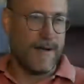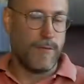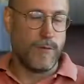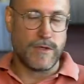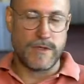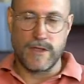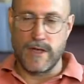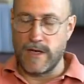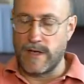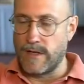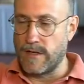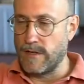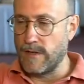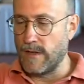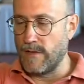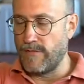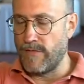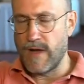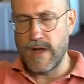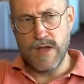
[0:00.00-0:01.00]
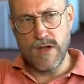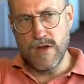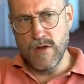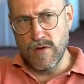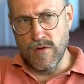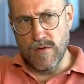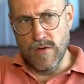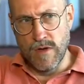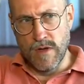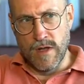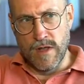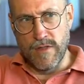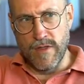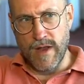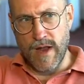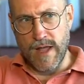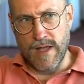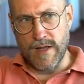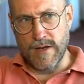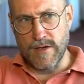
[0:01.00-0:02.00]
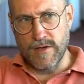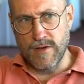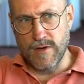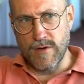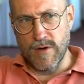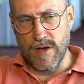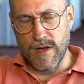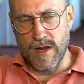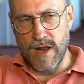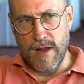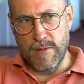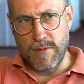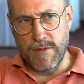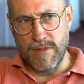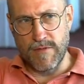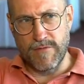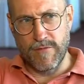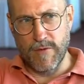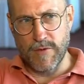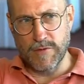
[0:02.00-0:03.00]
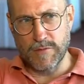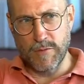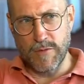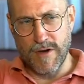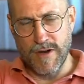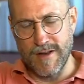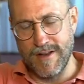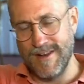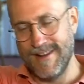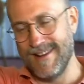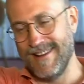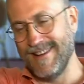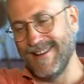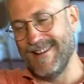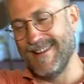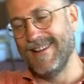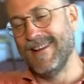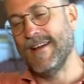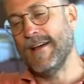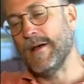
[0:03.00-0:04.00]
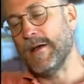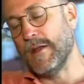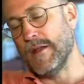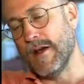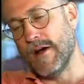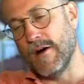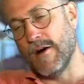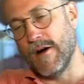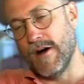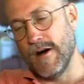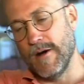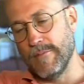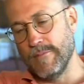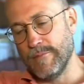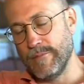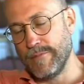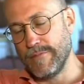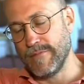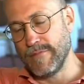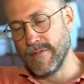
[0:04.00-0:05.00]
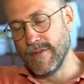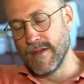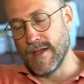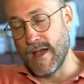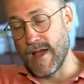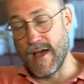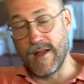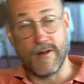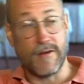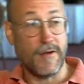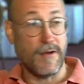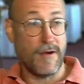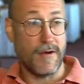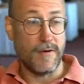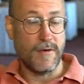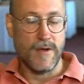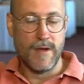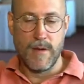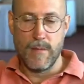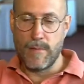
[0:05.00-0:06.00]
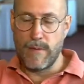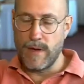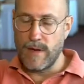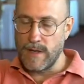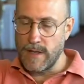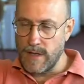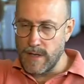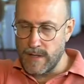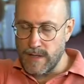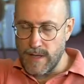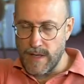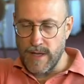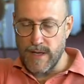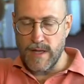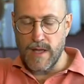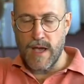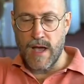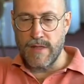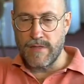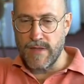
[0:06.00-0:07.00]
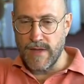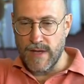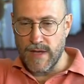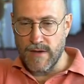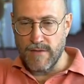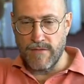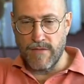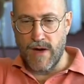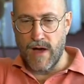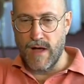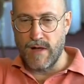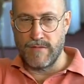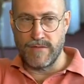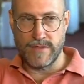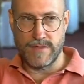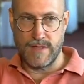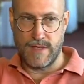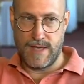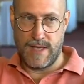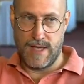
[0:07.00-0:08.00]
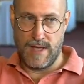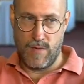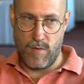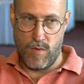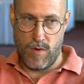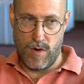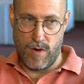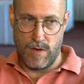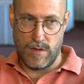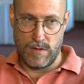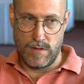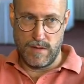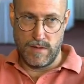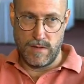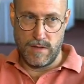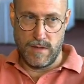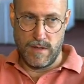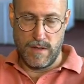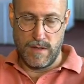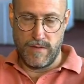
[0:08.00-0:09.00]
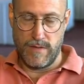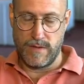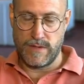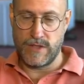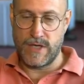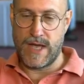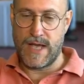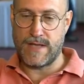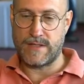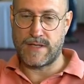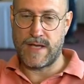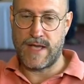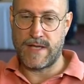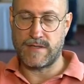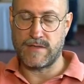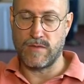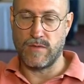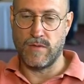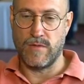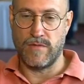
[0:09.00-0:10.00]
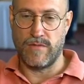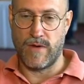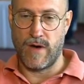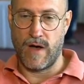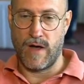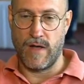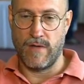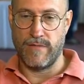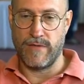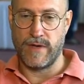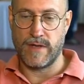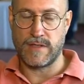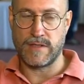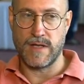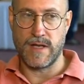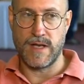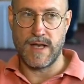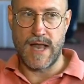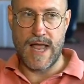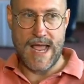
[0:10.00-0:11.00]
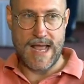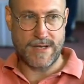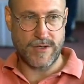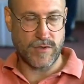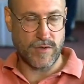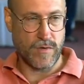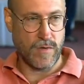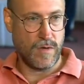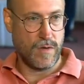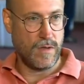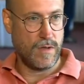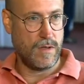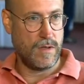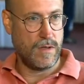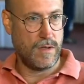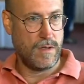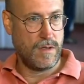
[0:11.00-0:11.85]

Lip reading: I wish I could. If I knew, then I could do it, and I'd be the first one. No, I don't know. But I think evolve is the key word. The jazz has to evolve, and it's a natural